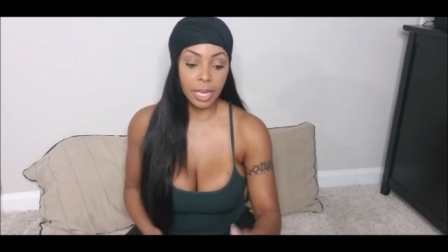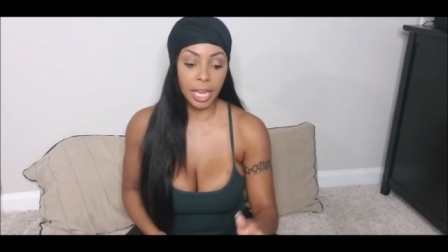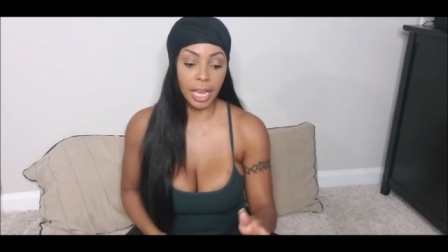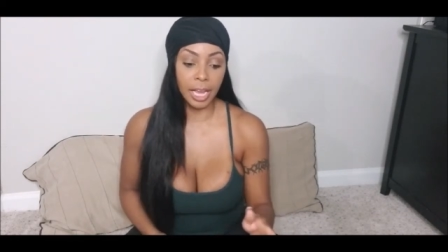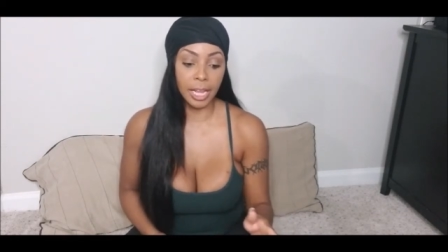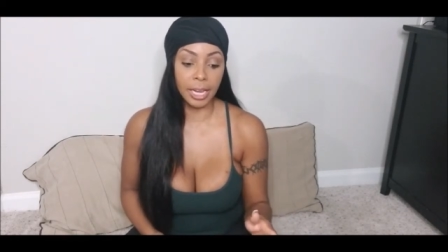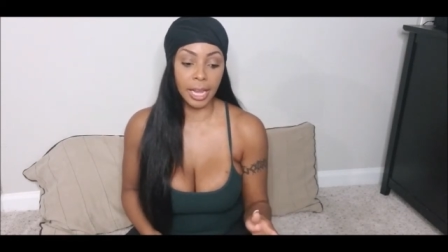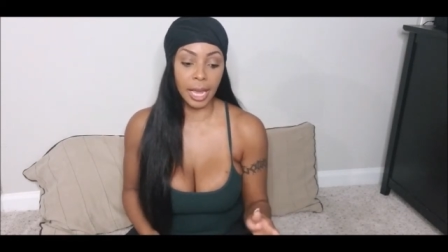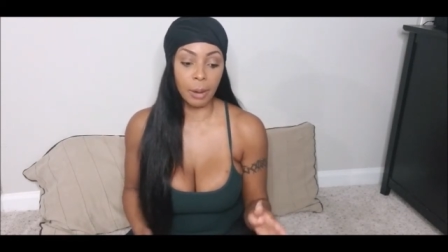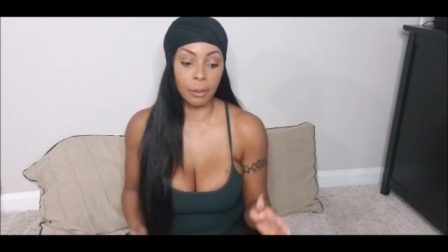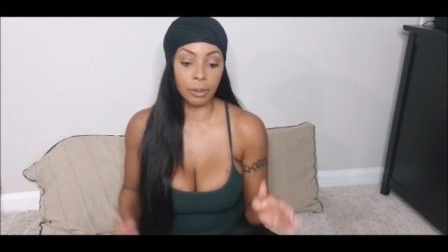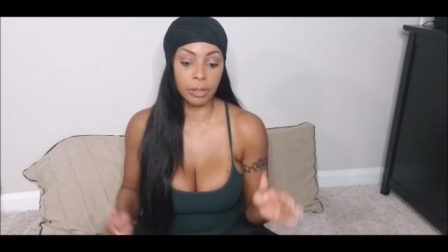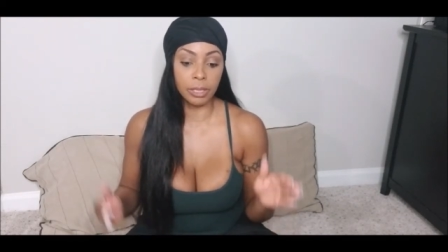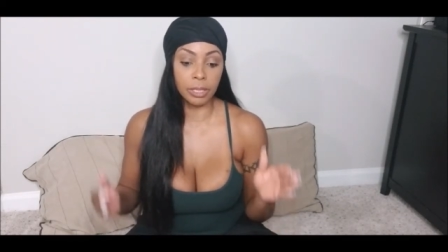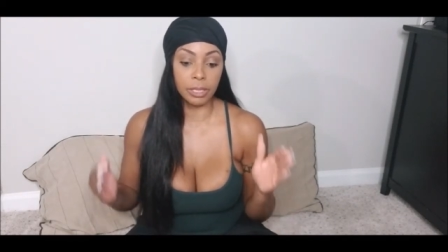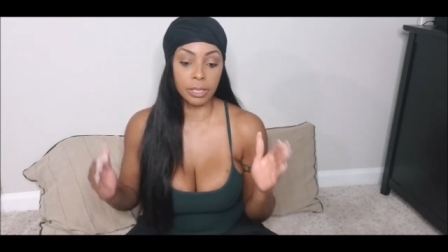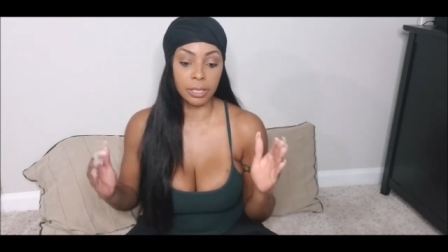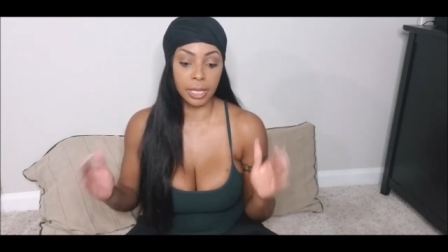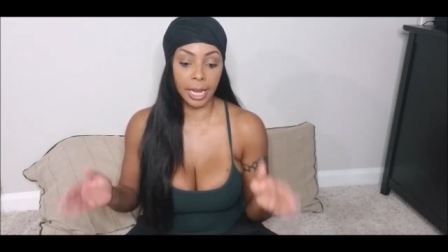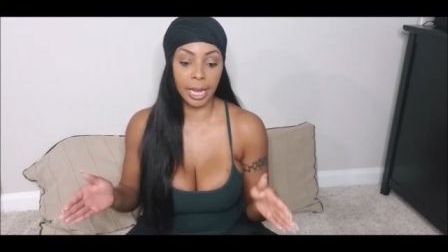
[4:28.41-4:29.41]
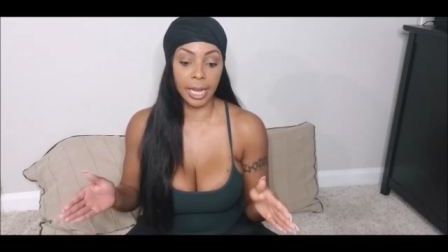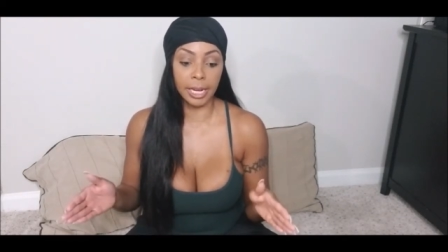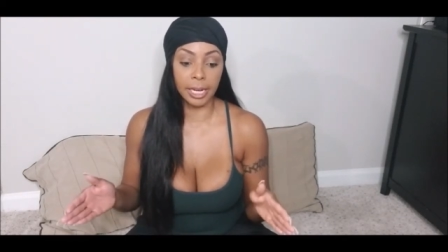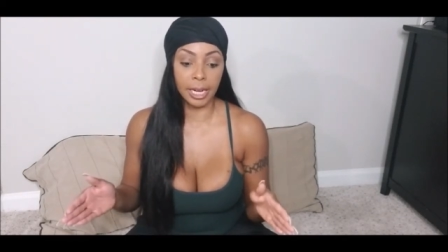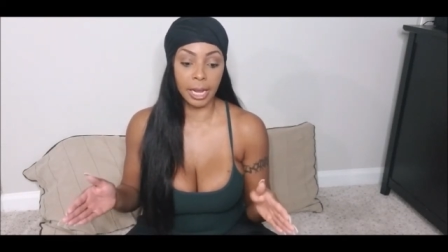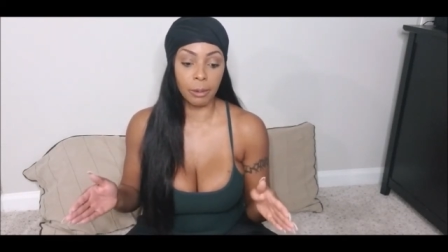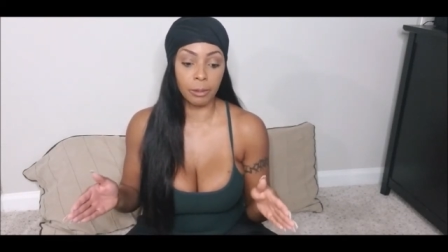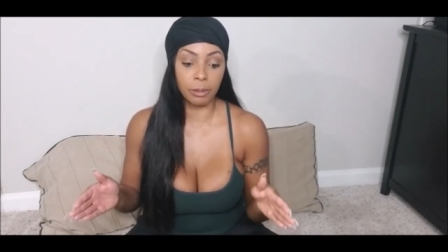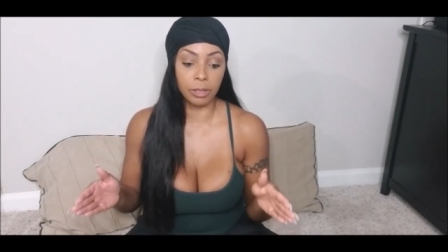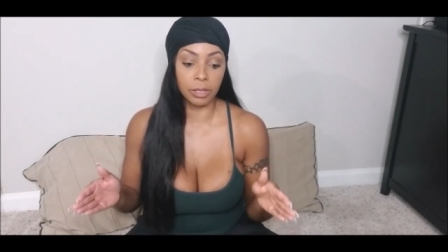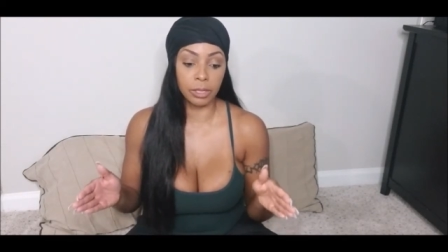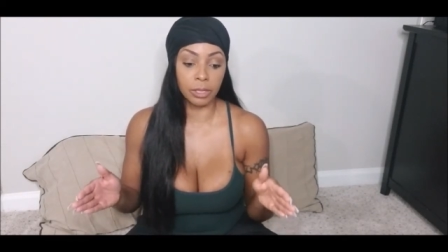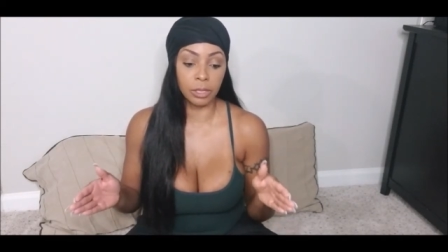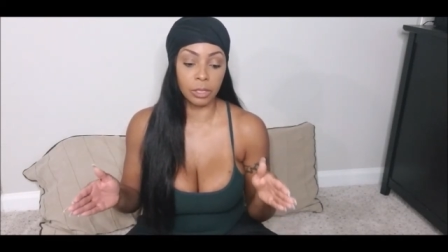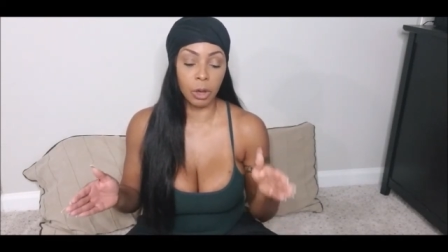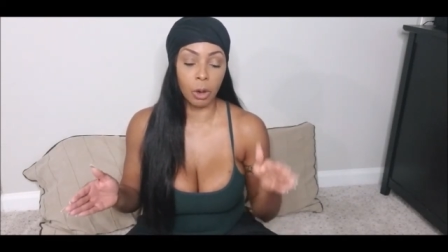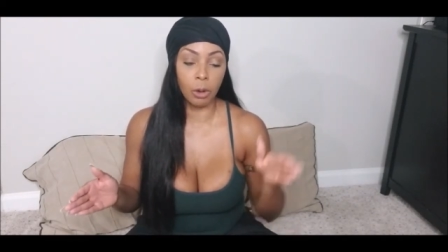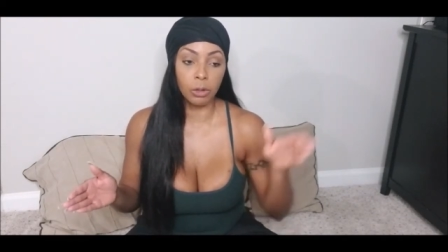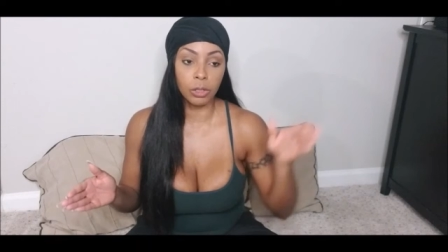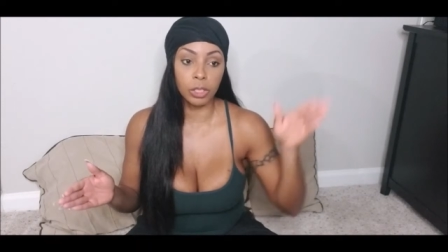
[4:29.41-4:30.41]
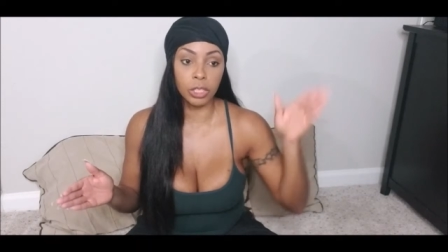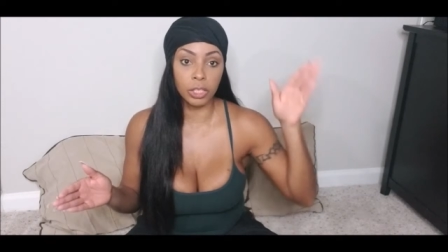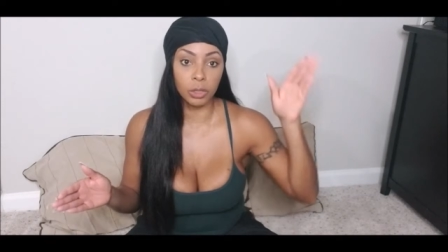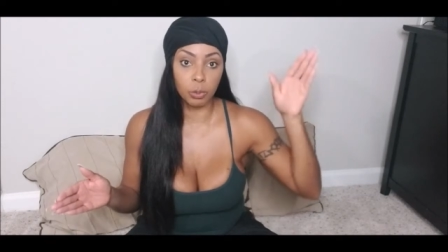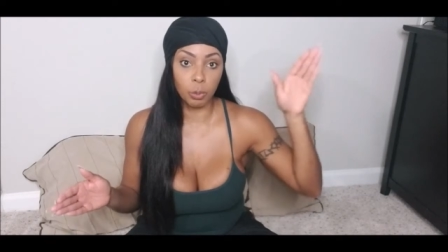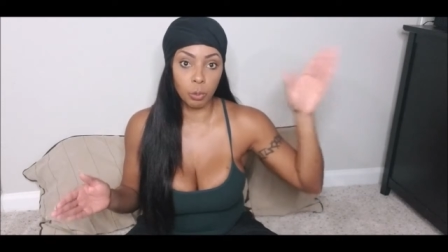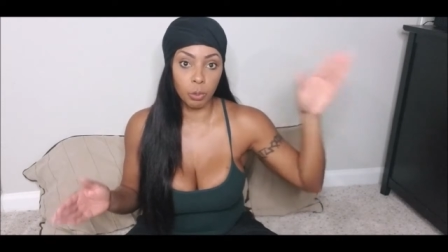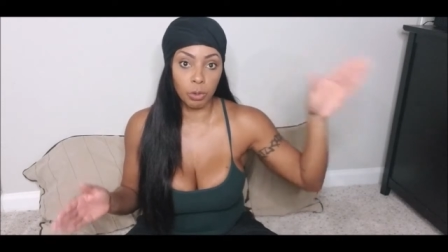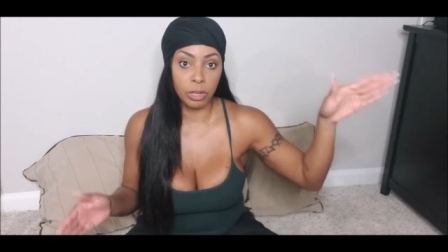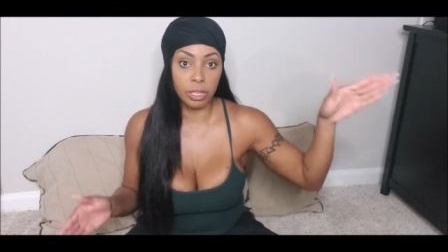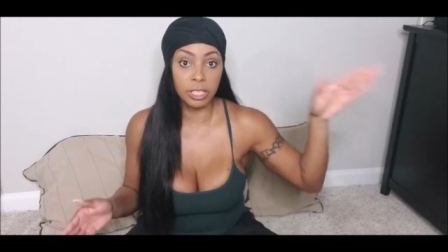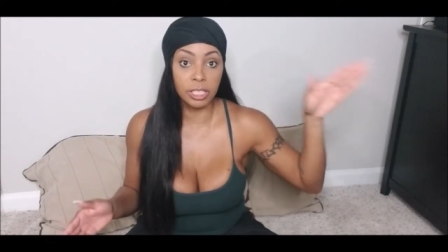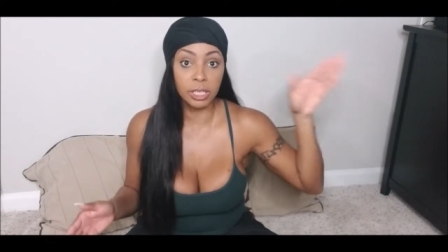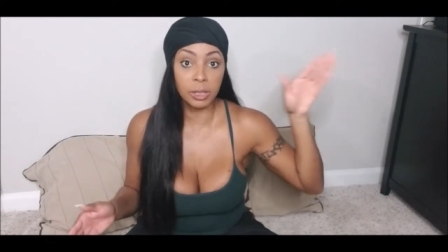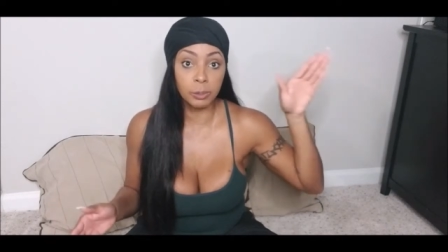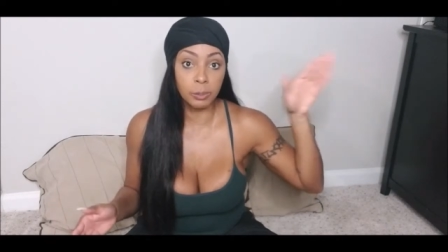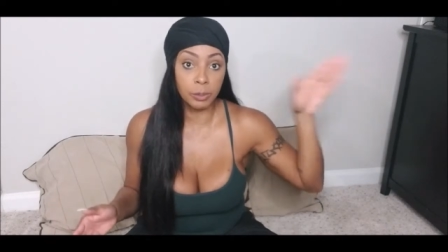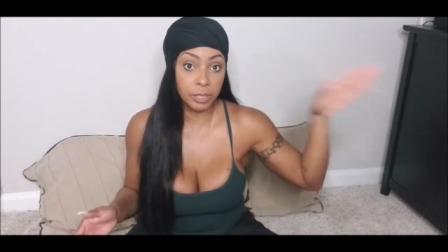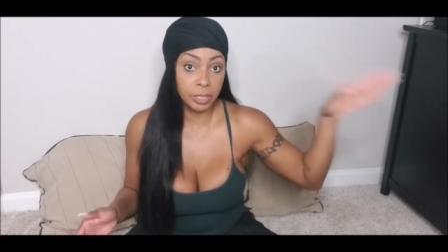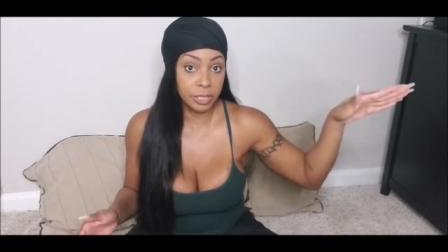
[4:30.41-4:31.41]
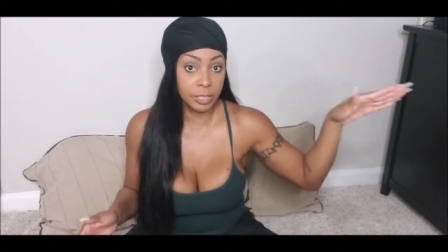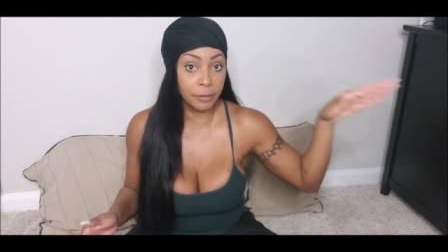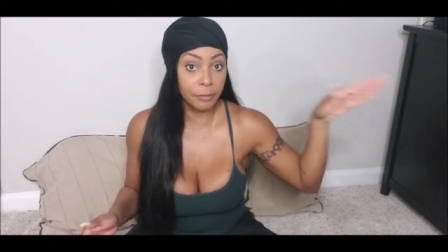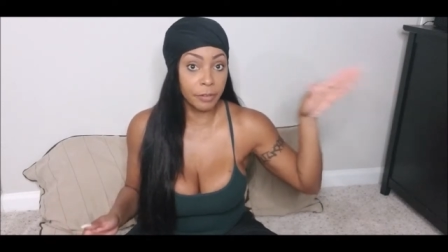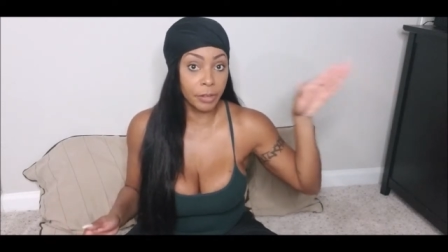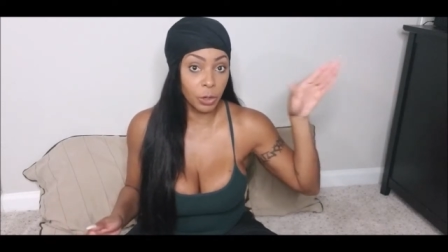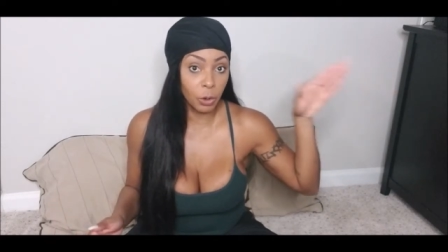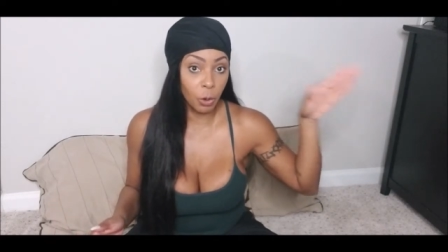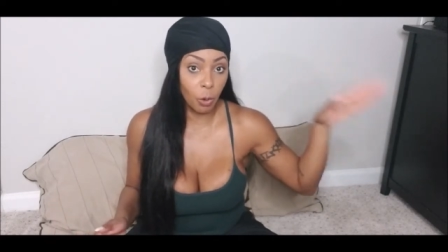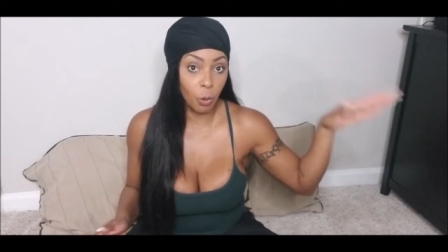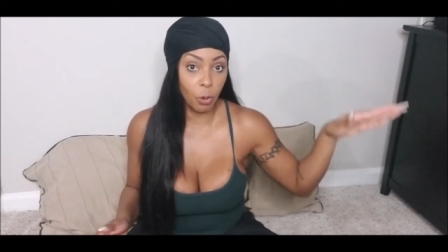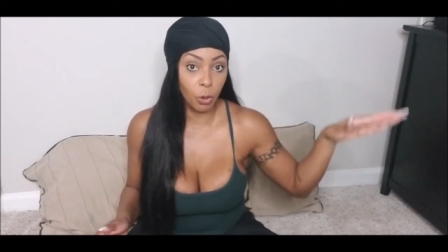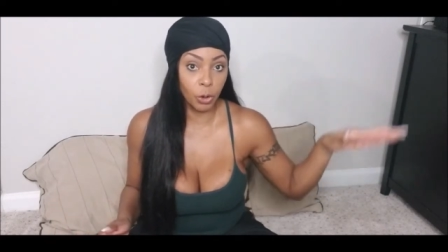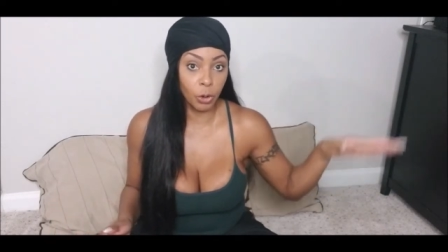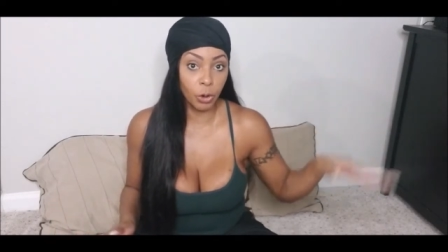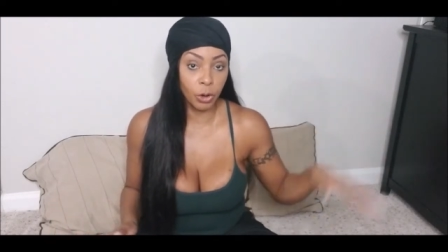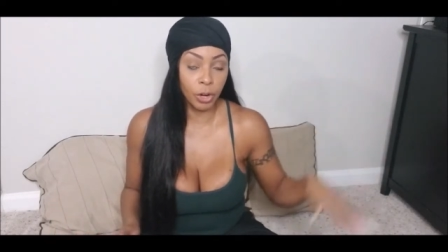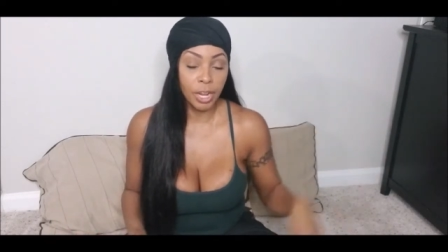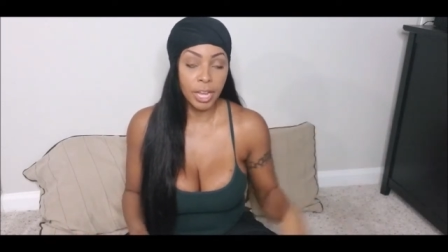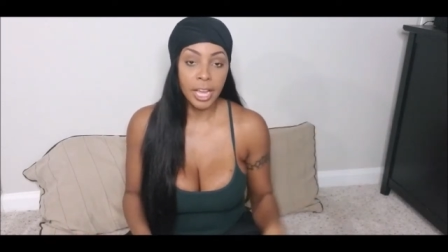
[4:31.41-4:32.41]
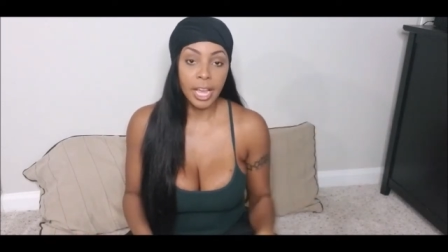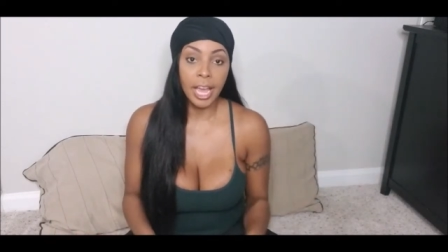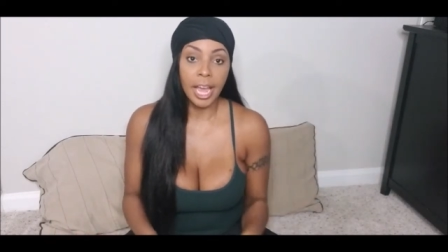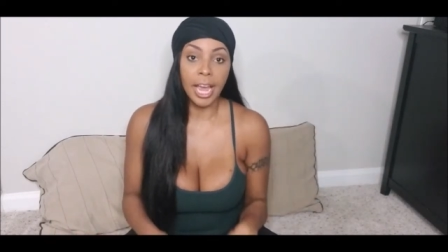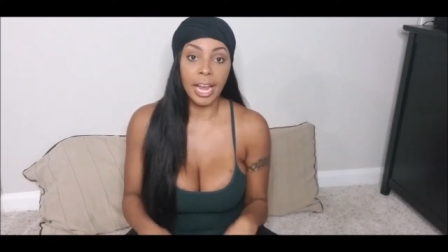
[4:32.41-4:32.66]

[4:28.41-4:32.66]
and they would stand, they would go to this one specific corner